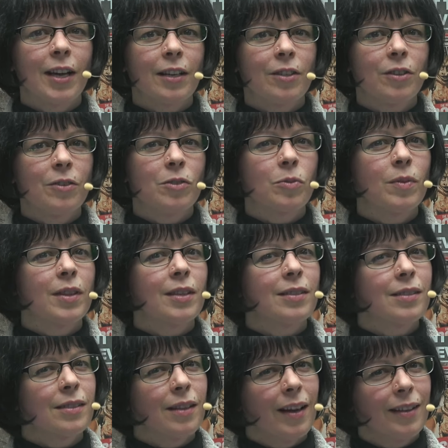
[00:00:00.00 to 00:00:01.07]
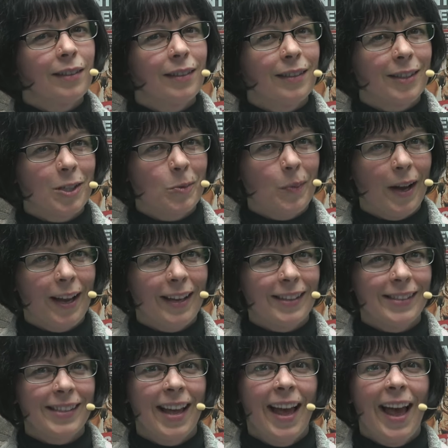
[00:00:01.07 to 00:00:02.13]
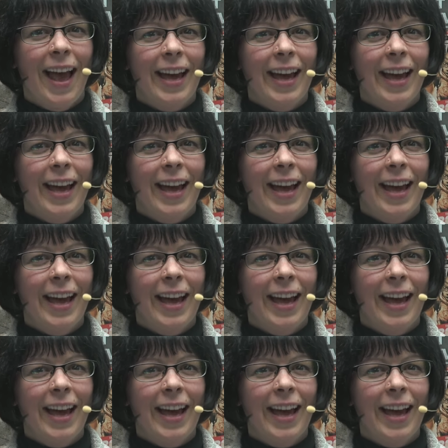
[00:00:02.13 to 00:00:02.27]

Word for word: tech news with a slight Linux bias.